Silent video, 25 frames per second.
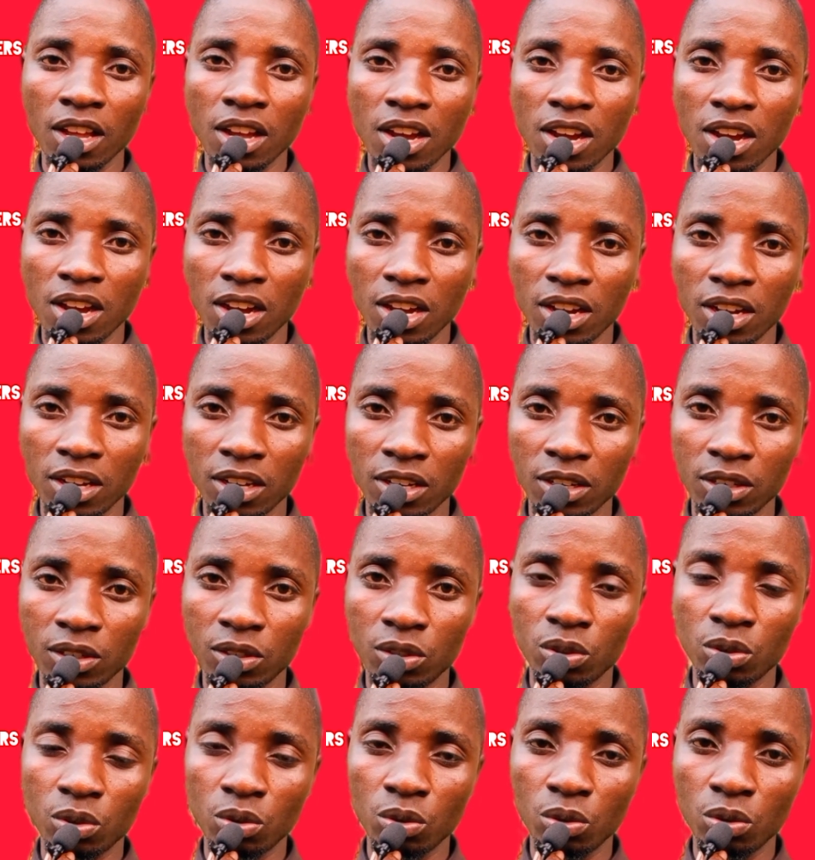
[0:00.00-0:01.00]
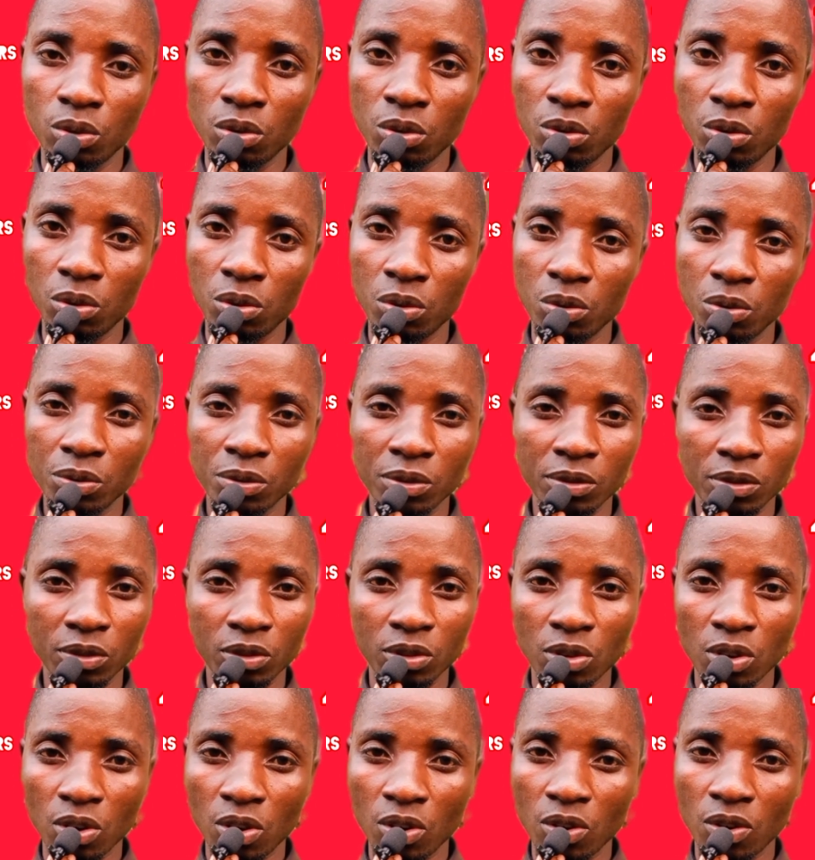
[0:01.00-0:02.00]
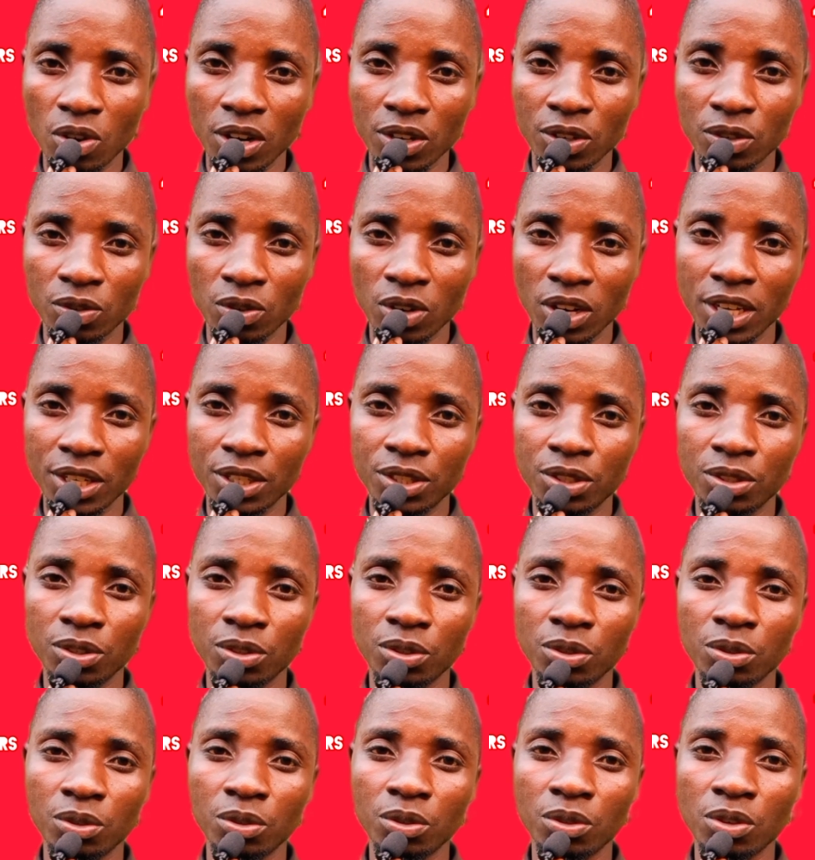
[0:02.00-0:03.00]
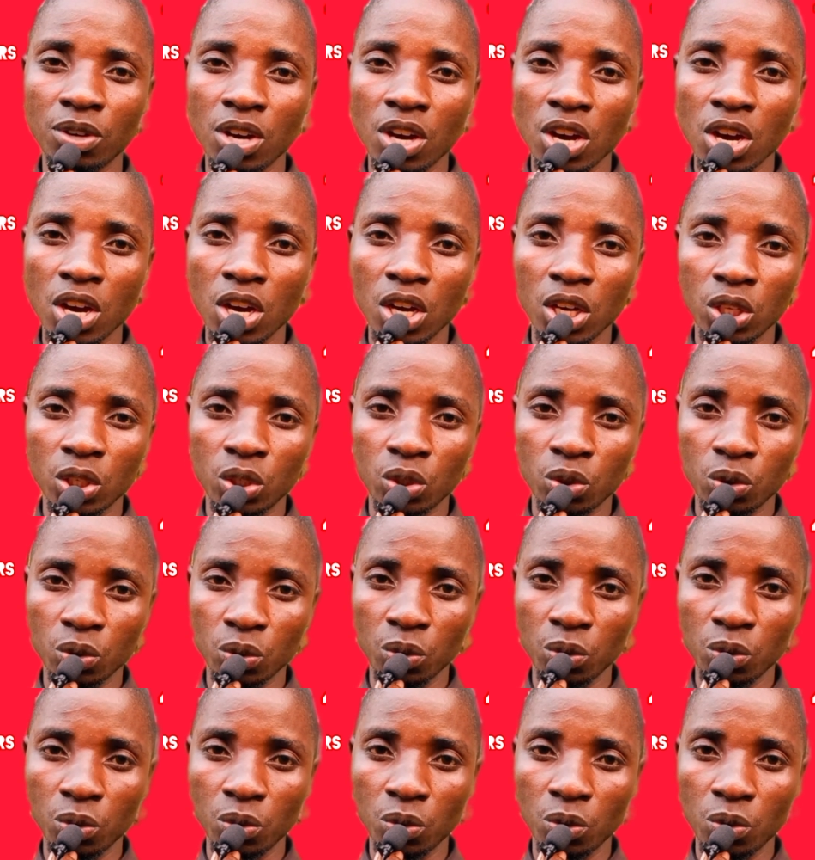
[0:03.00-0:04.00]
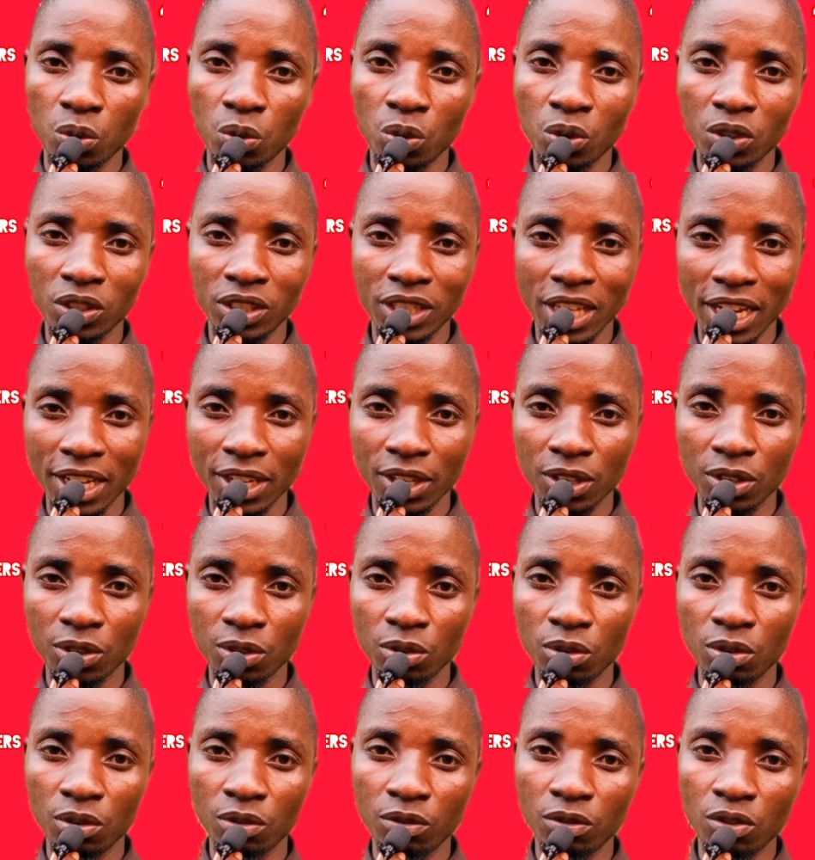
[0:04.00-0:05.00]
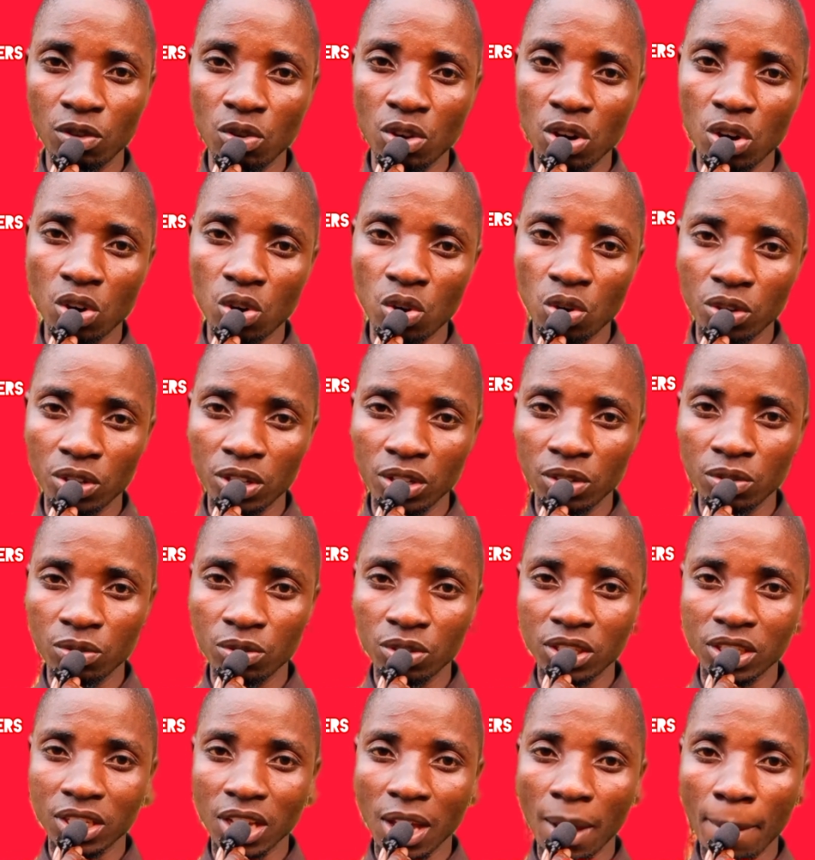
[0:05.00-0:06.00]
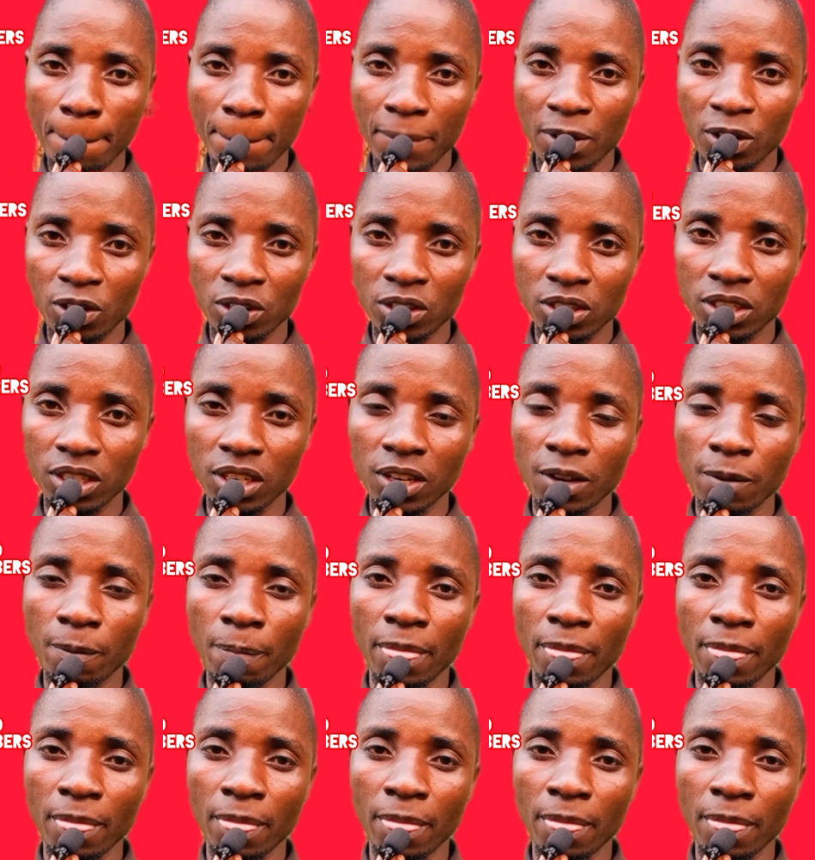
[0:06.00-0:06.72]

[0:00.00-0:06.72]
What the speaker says: to congratulate you, to thank you for your continued support,